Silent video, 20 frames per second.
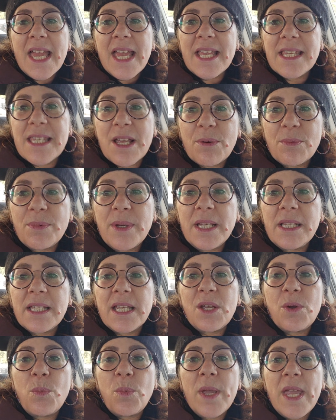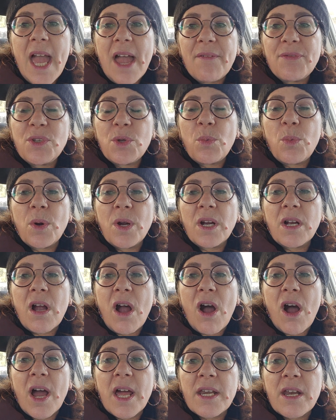is that really we have to work
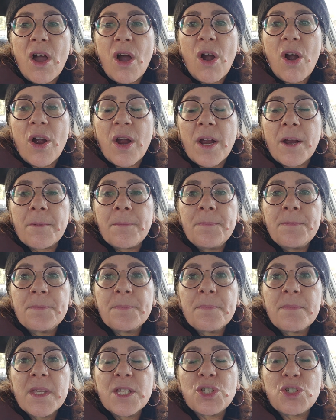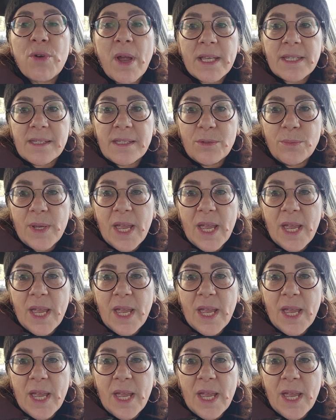on our trust.